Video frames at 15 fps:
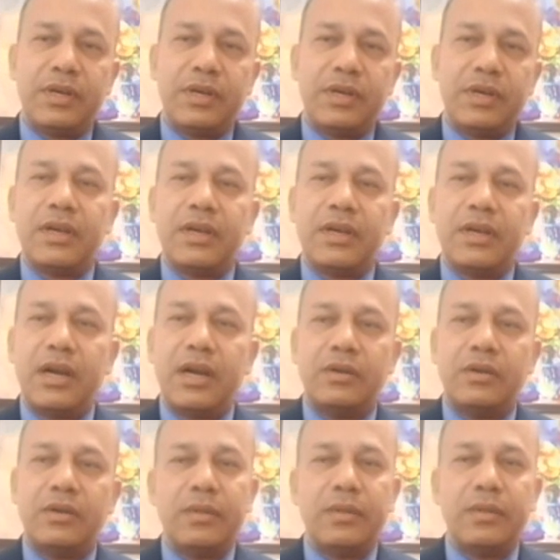the
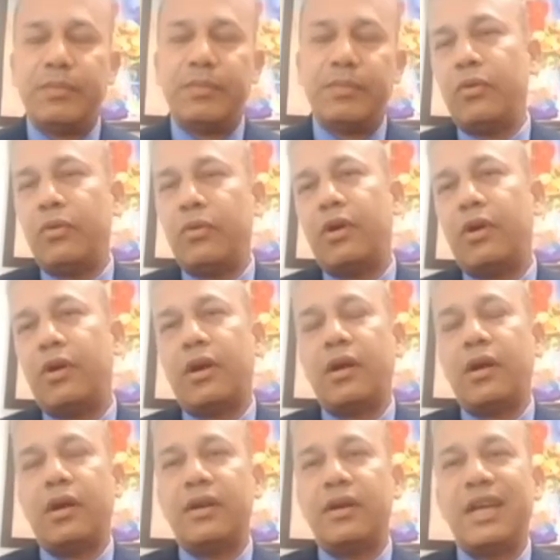cardiovascular, the people who are
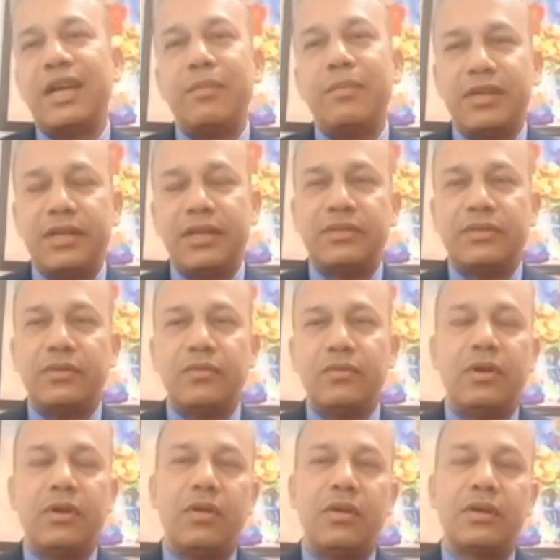diabetics, who are
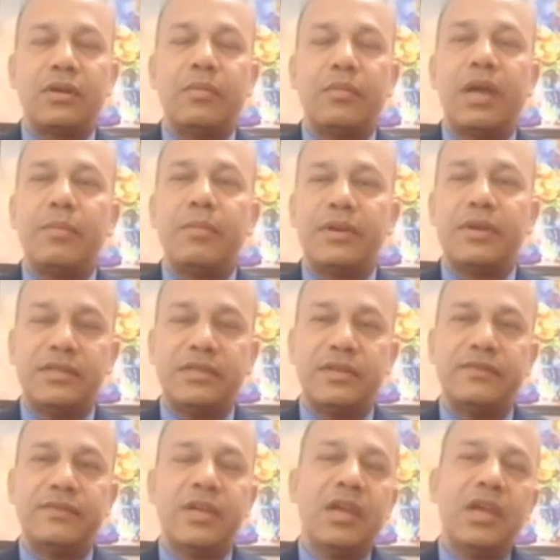long-term
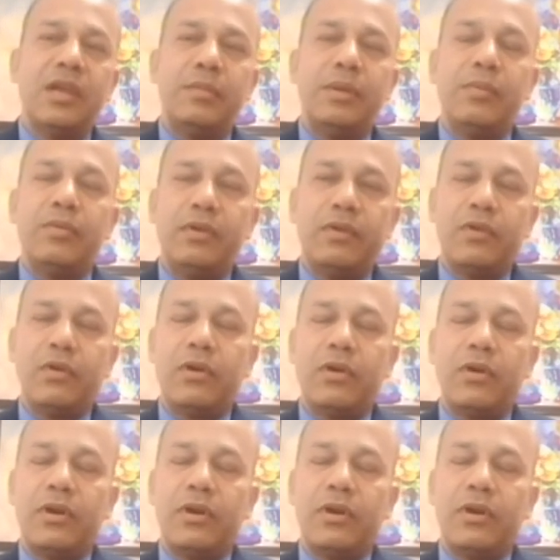hypertensives, people who